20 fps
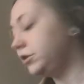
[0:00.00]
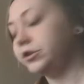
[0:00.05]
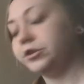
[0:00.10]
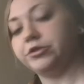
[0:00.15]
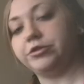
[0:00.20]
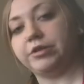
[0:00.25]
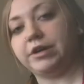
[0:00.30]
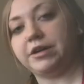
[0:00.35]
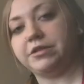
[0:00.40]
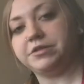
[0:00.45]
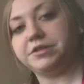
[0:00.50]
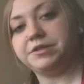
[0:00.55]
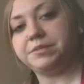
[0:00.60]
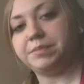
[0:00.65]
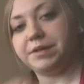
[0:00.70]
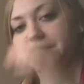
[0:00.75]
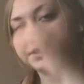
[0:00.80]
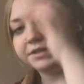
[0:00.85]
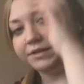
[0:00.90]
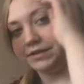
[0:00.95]
ground
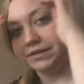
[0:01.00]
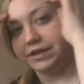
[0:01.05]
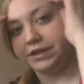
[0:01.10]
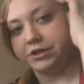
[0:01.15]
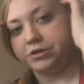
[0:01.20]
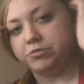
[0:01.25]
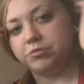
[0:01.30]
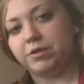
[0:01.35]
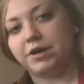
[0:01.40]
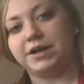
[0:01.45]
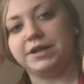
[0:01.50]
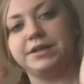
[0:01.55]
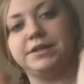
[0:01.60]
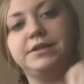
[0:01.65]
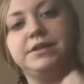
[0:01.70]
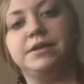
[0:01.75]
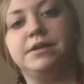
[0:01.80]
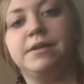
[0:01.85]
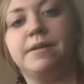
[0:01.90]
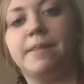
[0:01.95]
space that you
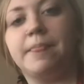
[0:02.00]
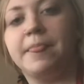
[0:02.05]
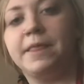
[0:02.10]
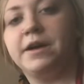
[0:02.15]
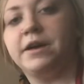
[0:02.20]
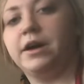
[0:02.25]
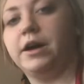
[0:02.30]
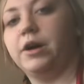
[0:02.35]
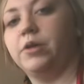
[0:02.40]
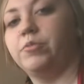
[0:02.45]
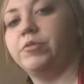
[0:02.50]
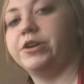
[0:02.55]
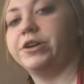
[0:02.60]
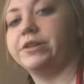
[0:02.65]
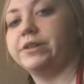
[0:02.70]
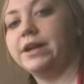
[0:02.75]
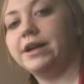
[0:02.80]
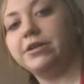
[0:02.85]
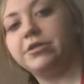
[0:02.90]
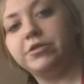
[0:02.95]
wanted. We
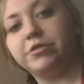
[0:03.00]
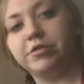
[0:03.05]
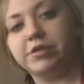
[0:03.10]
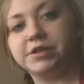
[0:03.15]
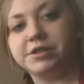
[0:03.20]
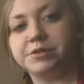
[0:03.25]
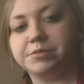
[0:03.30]
are now going to